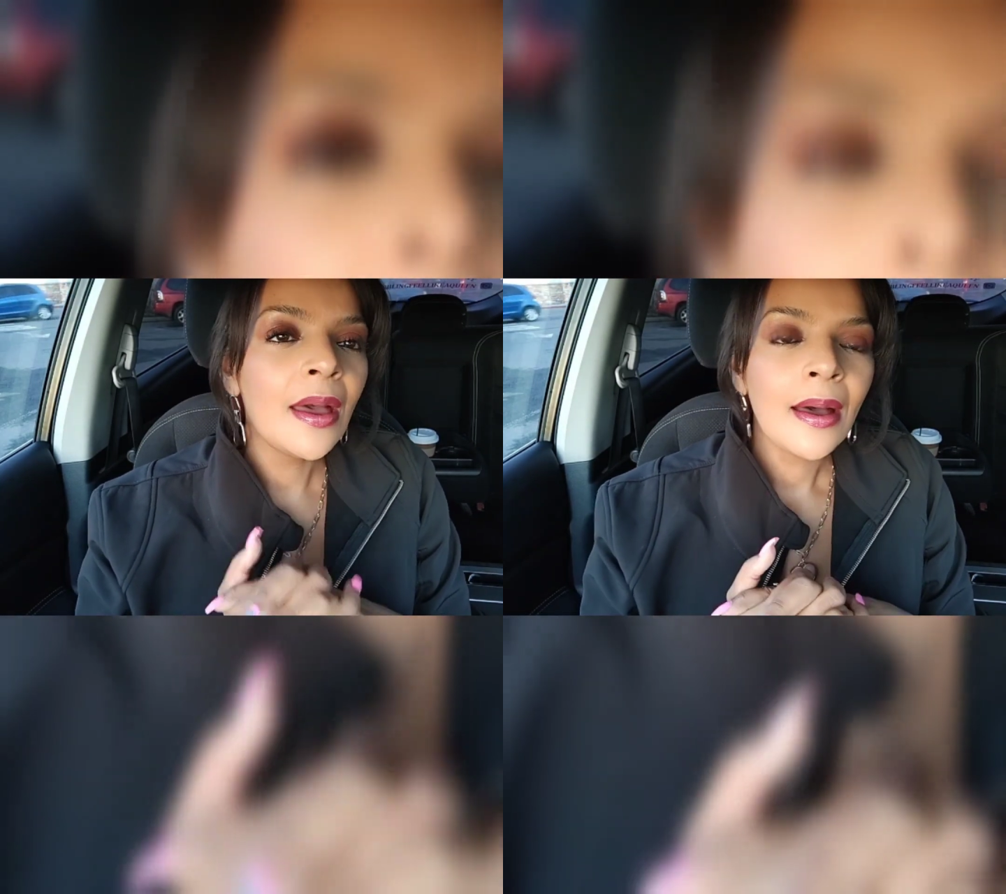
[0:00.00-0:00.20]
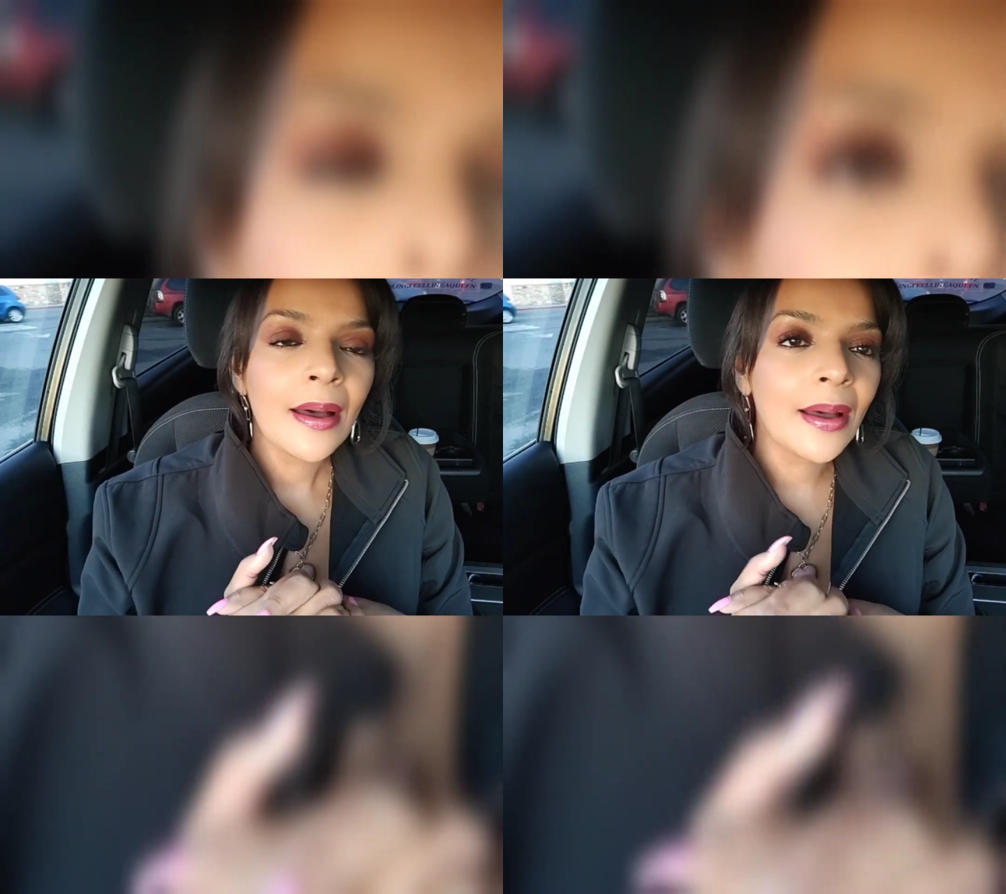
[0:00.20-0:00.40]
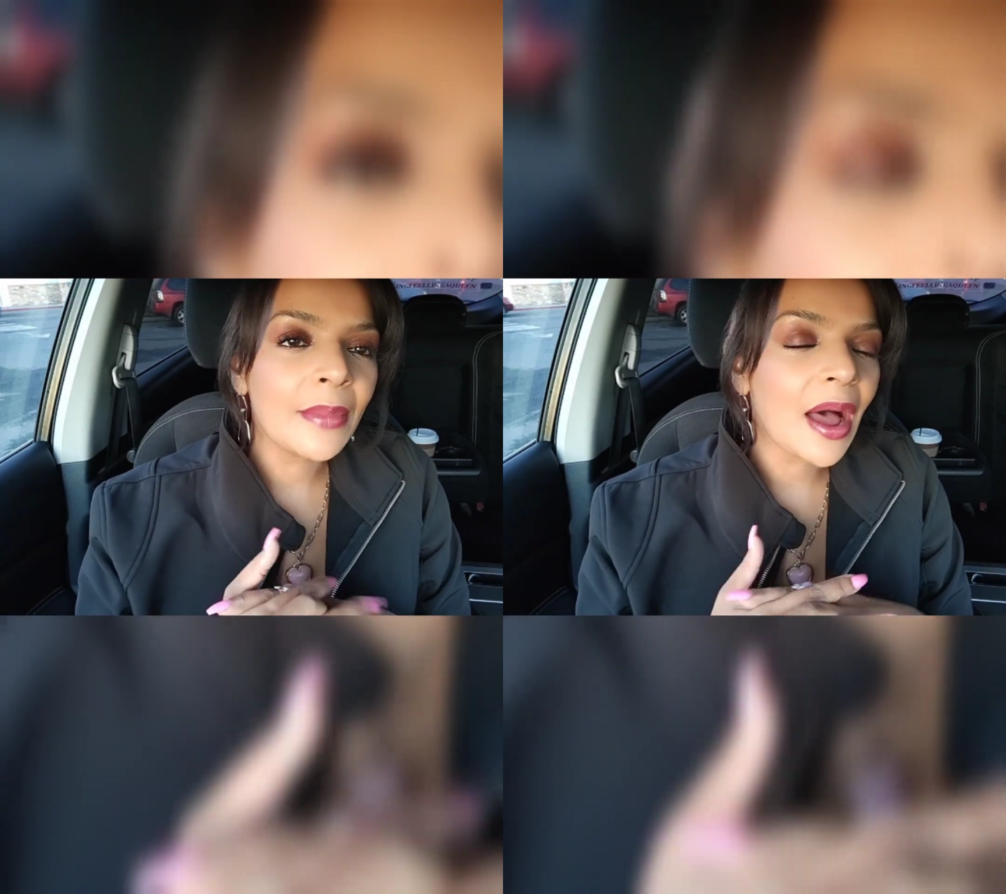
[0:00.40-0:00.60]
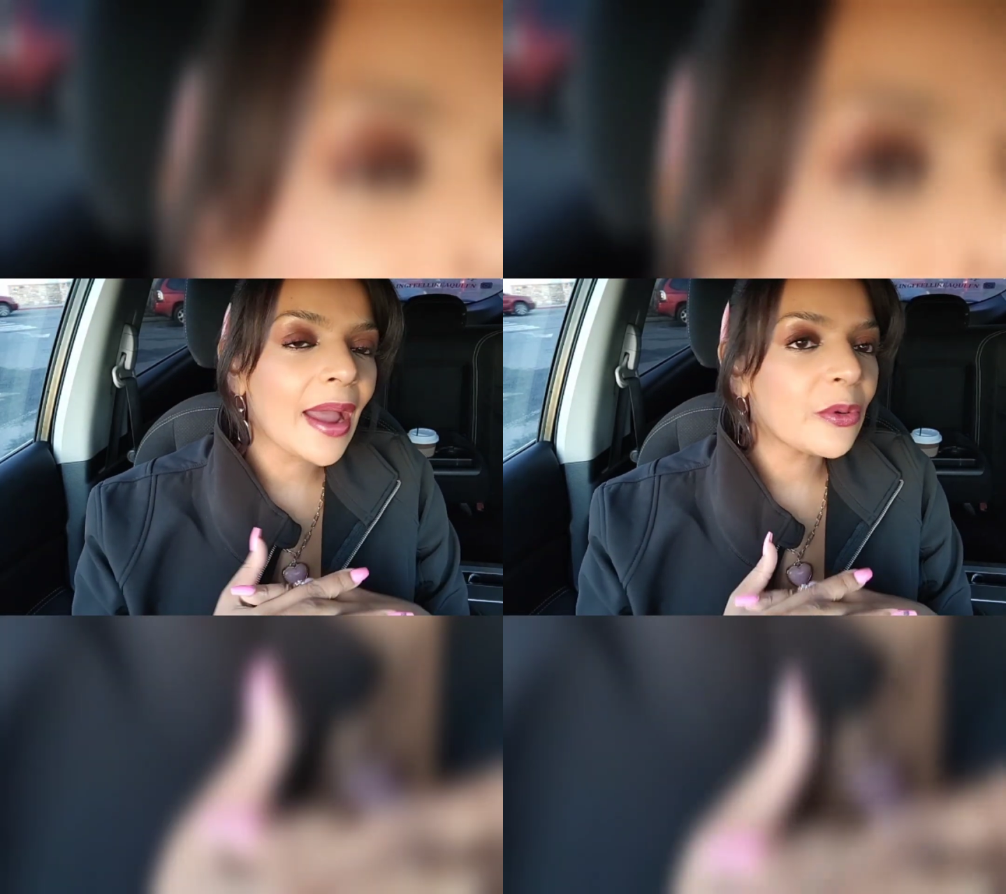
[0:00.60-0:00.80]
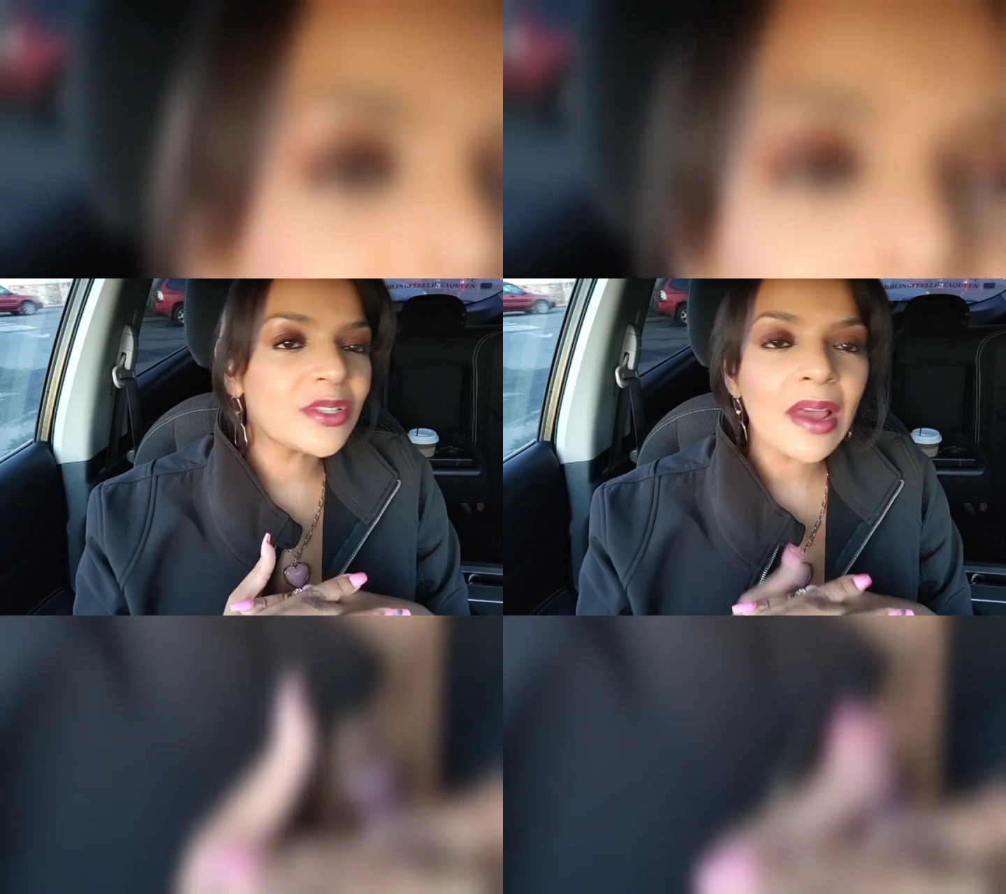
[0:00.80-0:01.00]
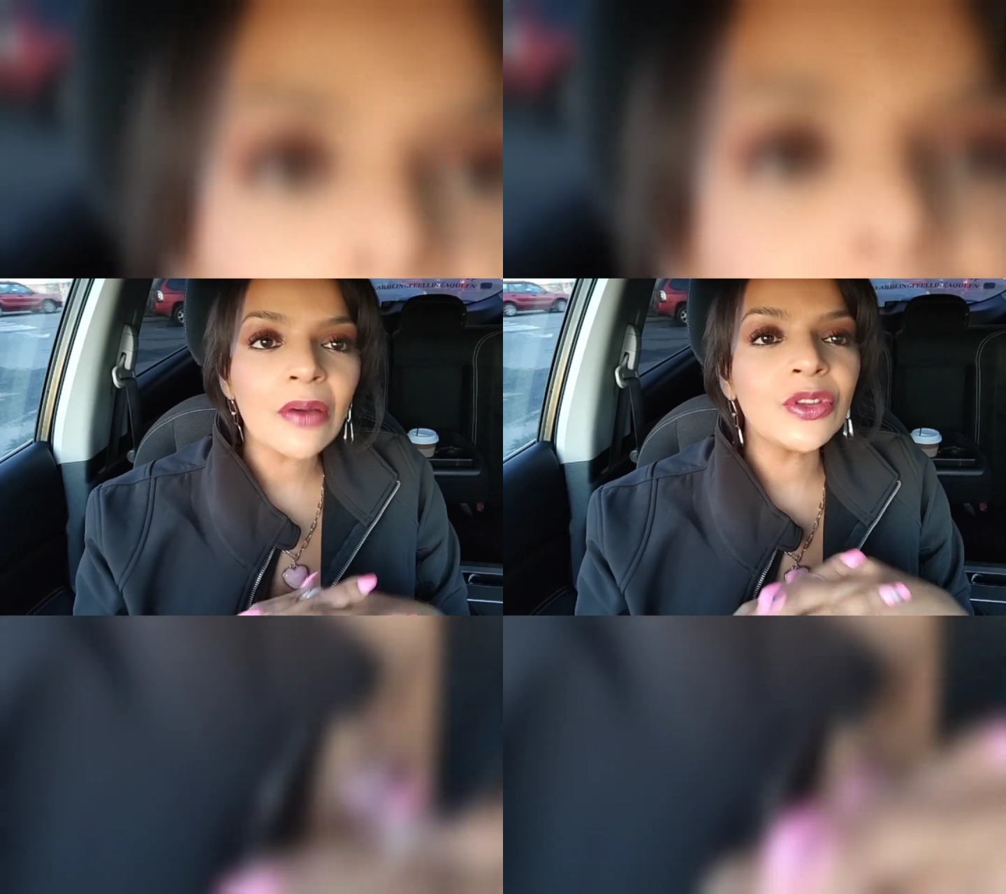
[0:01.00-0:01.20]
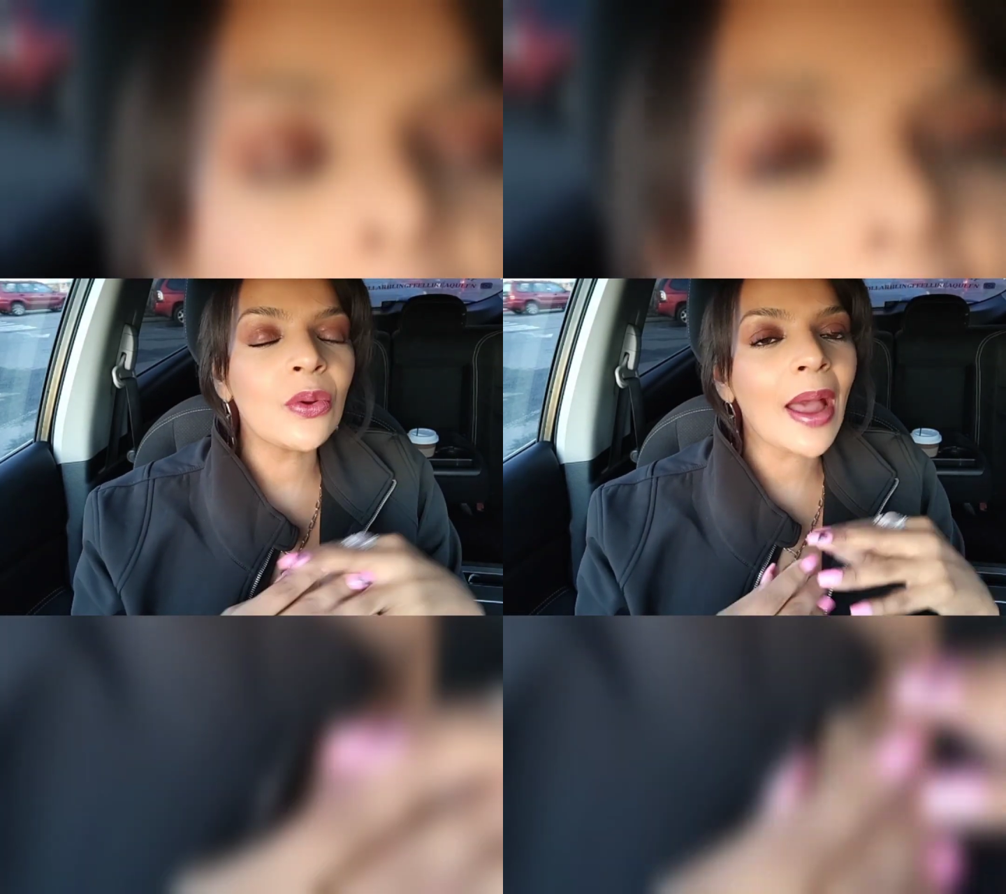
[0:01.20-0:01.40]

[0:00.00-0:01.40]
I will tell you,